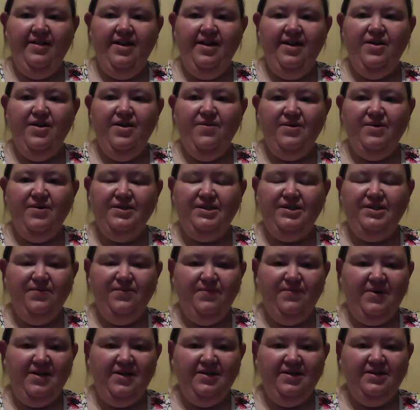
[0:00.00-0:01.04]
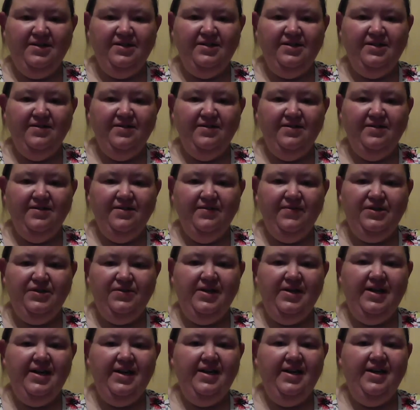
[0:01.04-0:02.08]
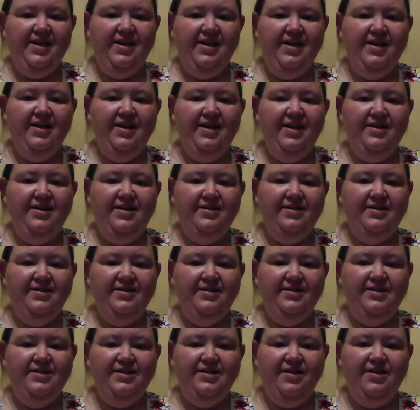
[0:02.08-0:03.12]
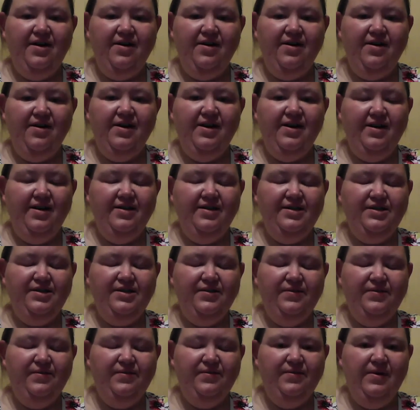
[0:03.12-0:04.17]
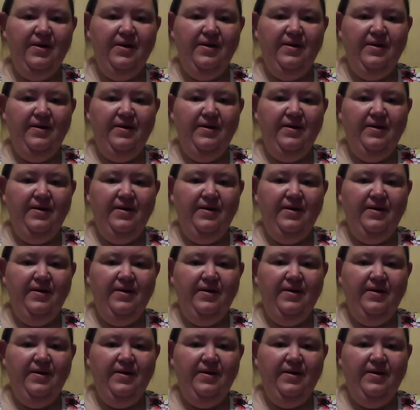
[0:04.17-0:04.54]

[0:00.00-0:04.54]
Thank you all so much for joining in and talking to